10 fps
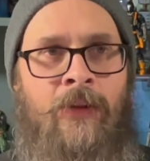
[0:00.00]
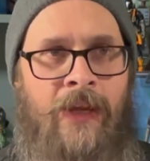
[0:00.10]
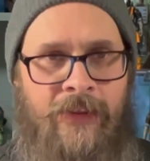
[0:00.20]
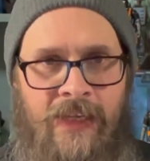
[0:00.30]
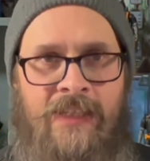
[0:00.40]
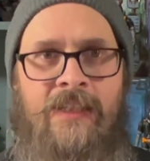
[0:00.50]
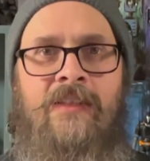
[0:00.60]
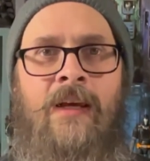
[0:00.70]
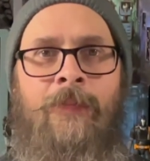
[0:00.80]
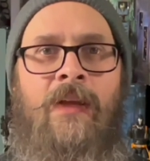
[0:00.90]
Like, this is
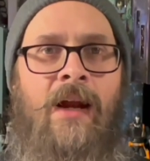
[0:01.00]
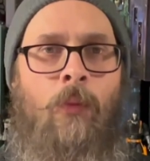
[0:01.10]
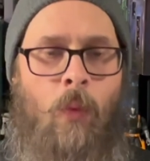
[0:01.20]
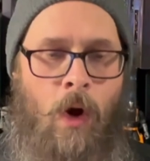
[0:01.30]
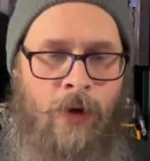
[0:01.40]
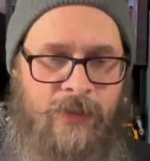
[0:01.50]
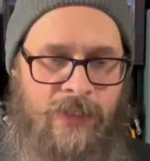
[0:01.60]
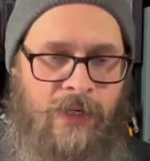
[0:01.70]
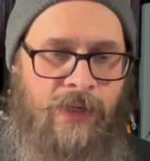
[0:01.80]
something I want.